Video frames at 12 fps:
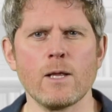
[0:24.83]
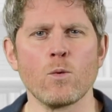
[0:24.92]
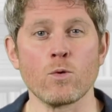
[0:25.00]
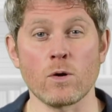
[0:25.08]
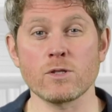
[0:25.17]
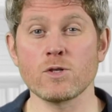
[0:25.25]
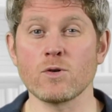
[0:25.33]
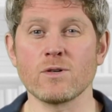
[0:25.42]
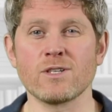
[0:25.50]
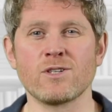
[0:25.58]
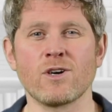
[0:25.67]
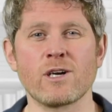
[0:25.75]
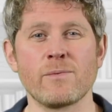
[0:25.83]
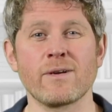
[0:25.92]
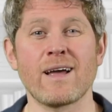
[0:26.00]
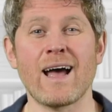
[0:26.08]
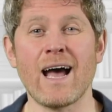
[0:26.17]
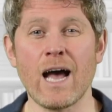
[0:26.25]
We're also going to talk about
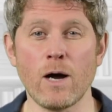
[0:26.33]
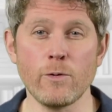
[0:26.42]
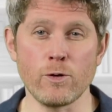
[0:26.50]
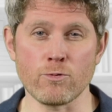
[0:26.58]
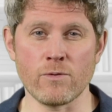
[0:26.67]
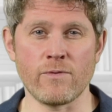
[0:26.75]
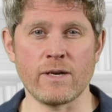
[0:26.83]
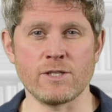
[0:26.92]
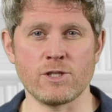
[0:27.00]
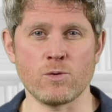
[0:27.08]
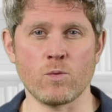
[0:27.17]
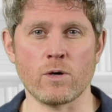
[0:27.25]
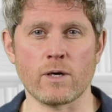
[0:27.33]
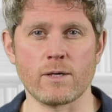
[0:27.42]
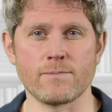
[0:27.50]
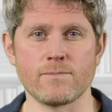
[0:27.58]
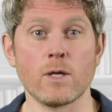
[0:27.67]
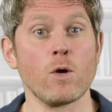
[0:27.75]
how you revise your work,
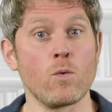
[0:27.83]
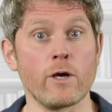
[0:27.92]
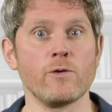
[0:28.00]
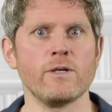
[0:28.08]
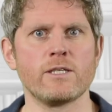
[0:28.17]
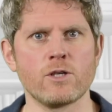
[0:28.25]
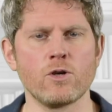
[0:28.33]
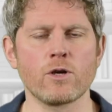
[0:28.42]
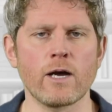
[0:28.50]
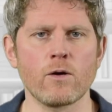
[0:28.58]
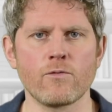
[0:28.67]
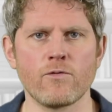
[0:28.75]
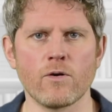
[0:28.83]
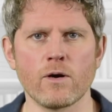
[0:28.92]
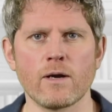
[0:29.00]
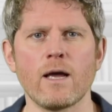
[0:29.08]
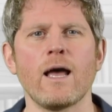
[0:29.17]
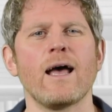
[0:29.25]
what you need to look out
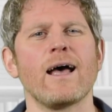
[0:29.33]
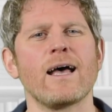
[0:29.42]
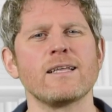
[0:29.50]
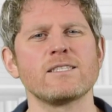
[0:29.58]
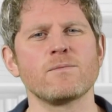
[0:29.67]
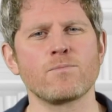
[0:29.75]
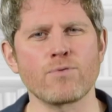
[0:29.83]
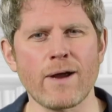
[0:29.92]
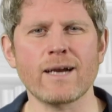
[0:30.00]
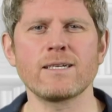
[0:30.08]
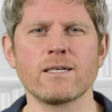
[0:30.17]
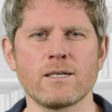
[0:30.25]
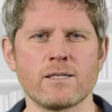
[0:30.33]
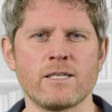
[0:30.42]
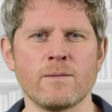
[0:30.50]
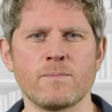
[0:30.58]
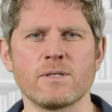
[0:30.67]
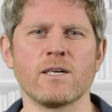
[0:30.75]
for, and some practical
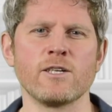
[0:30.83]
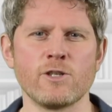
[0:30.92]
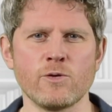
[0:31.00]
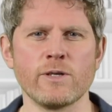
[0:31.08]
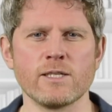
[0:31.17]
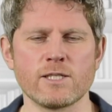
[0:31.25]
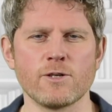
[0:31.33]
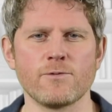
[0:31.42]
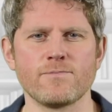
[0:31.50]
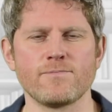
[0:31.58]
tips on doing so.